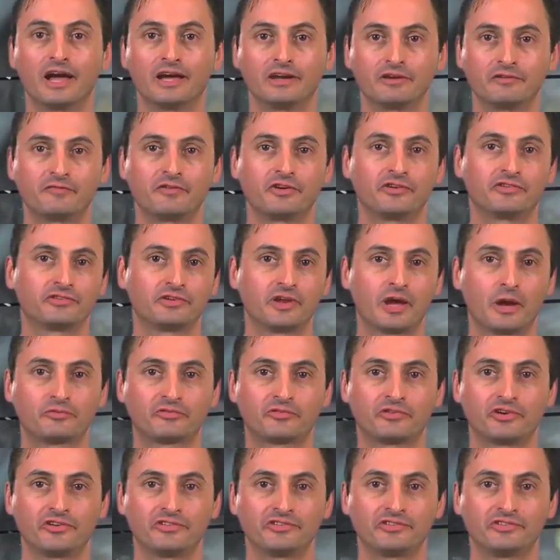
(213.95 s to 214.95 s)
and efficient
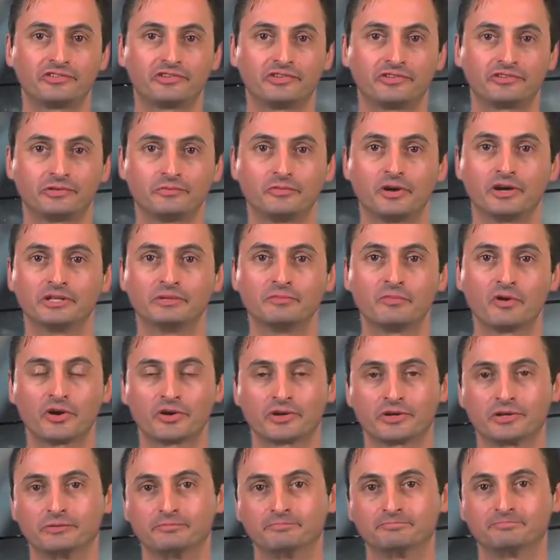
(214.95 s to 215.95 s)
obturation system on the
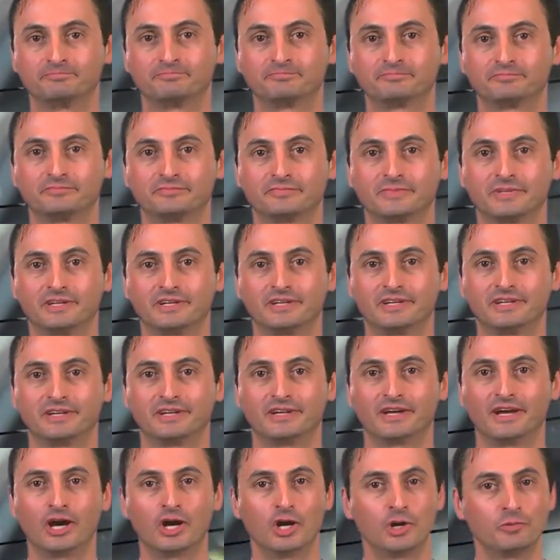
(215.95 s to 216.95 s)
market.
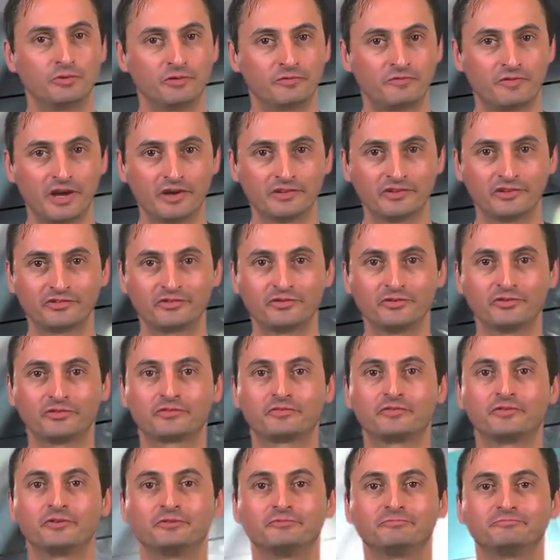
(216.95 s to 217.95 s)
I hope you found this
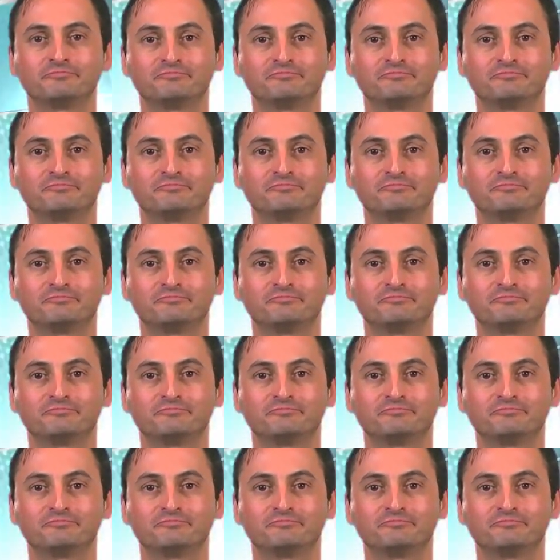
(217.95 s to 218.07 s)
useful.